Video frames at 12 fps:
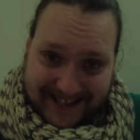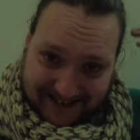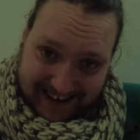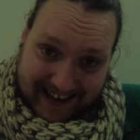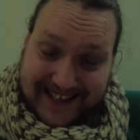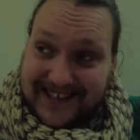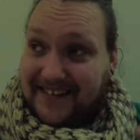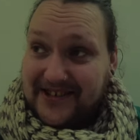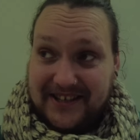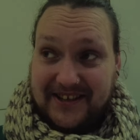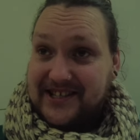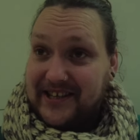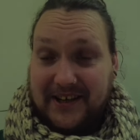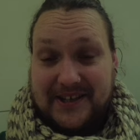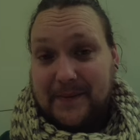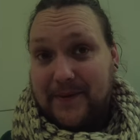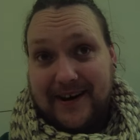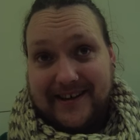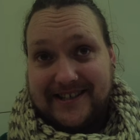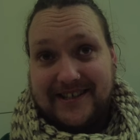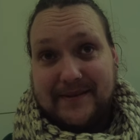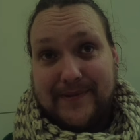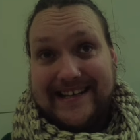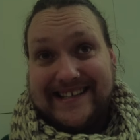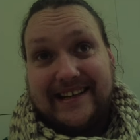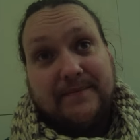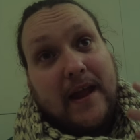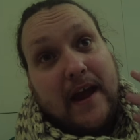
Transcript: She's got a headscarf. She looks the part. She looks amazing.